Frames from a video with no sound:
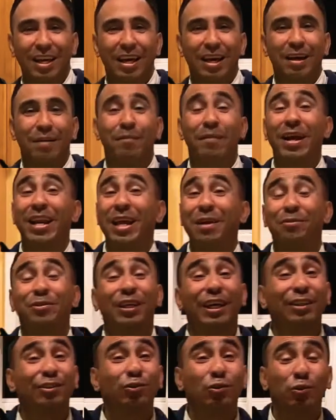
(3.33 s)
My name is
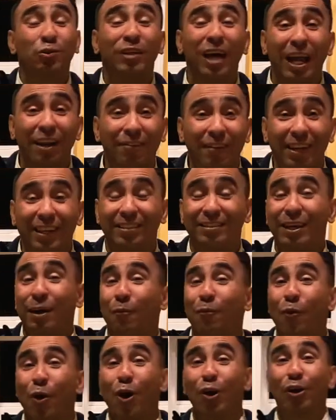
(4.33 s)
Jesus Alvarez and
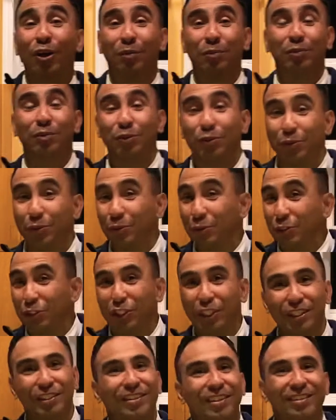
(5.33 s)
welcome to
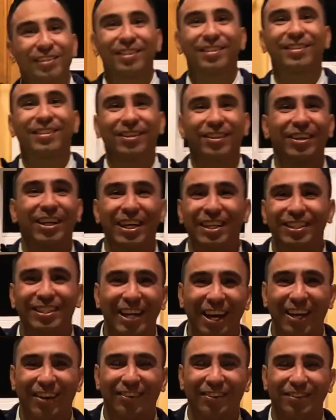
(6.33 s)
Jesus' Cooking
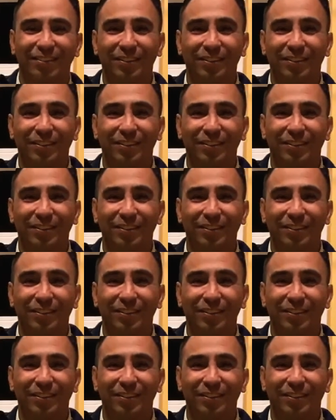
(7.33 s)
Channel.